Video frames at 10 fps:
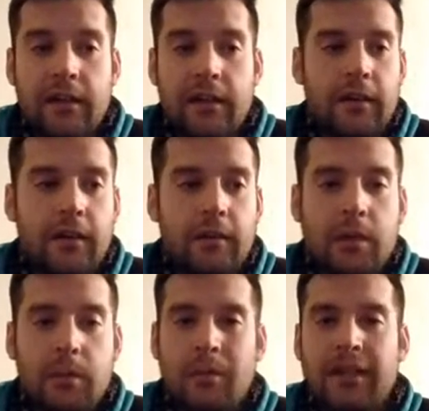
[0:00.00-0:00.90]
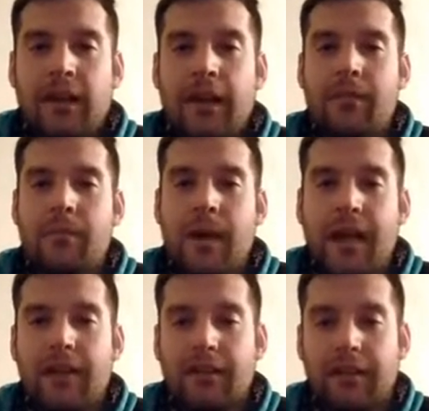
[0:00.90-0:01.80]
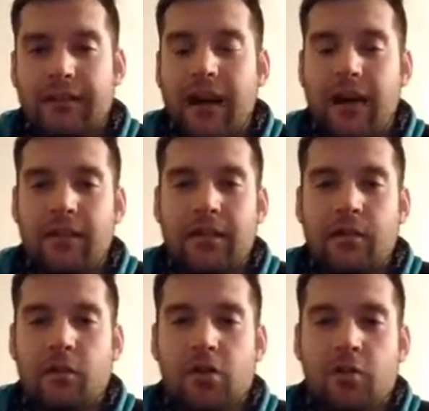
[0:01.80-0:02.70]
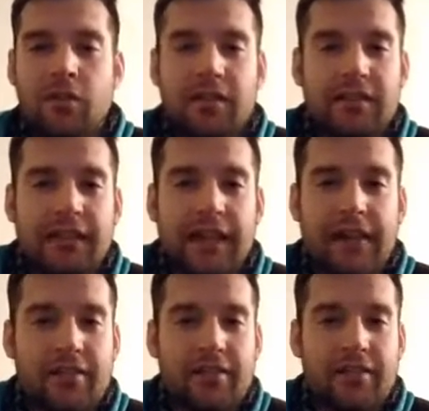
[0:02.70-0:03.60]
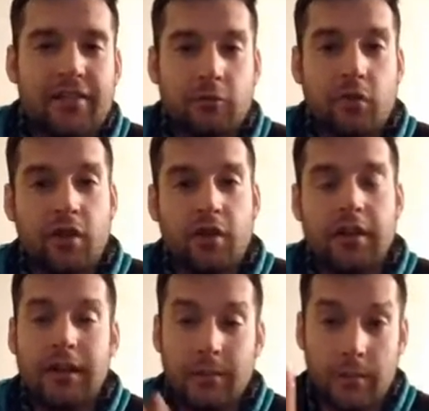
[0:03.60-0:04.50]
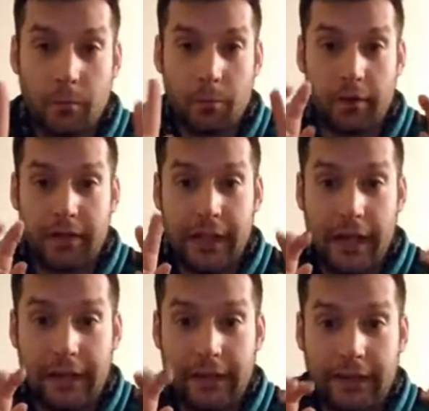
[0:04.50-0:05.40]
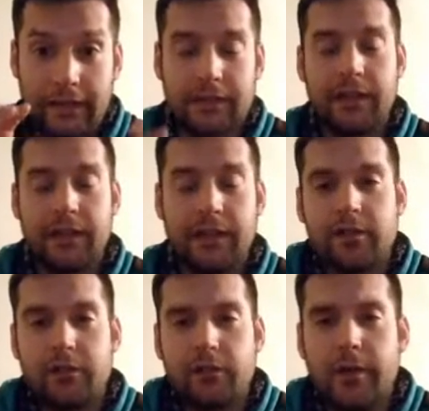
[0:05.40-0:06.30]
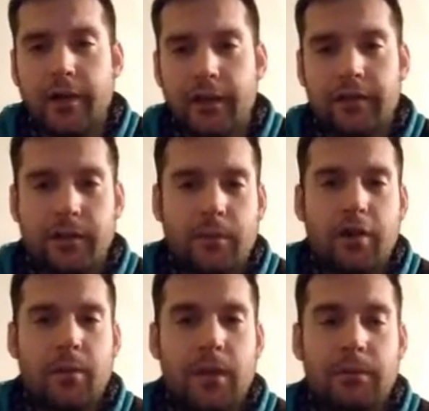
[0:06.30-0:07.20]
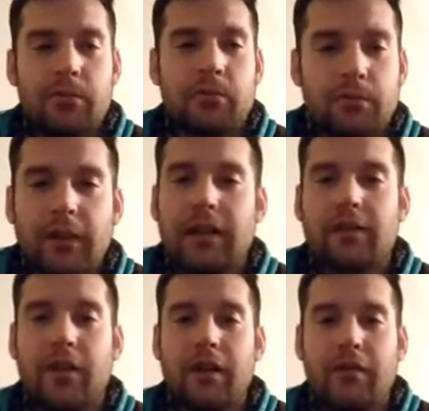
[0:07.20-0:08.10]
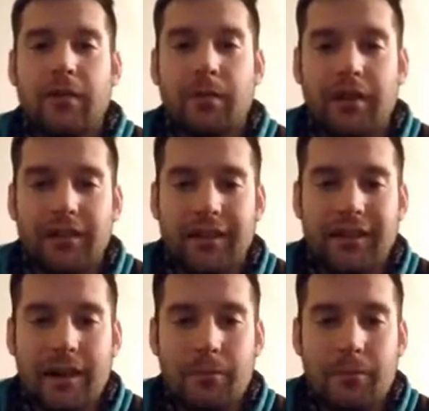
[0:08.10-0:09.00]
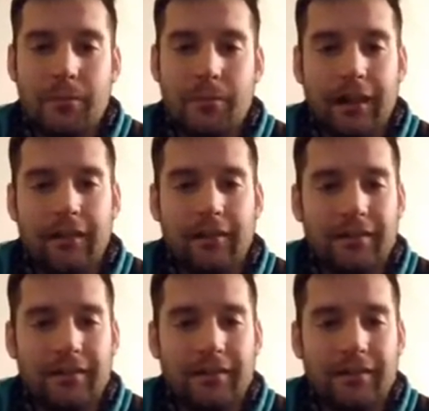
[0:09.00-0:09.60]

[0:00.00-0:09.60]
Come on, man. They're having ritualistic exercises where they're pretending to murder people right in front of everybody. Like, come on now.